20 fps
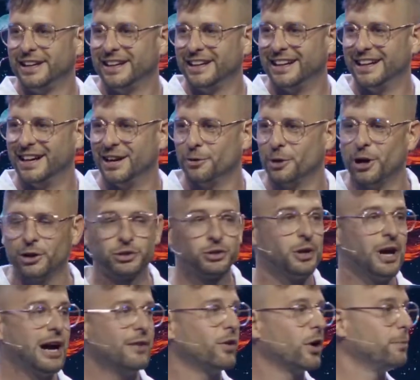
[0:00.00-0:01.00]
We also
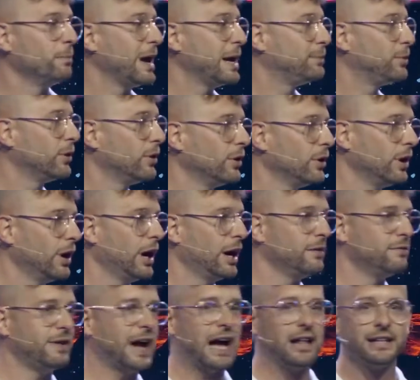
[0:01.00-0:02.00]
have our Maple
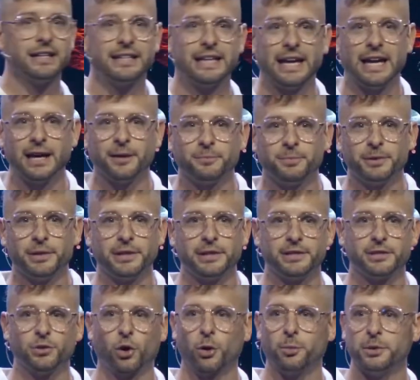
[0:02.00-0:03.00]
Valley
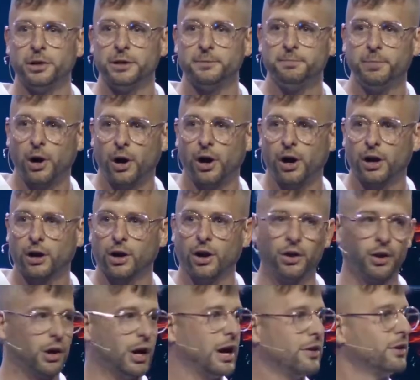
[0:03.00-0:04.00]
campus, Normandy Park,
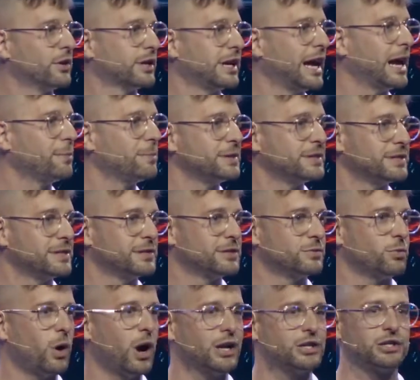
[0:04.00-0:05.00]
all our other
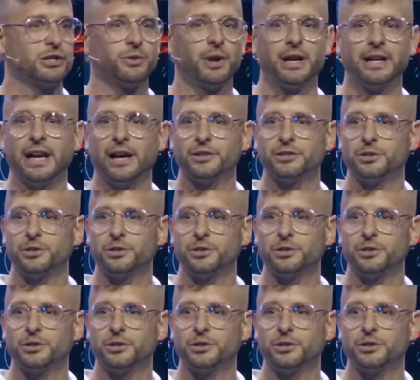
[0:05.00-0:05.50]
campuses watching right now.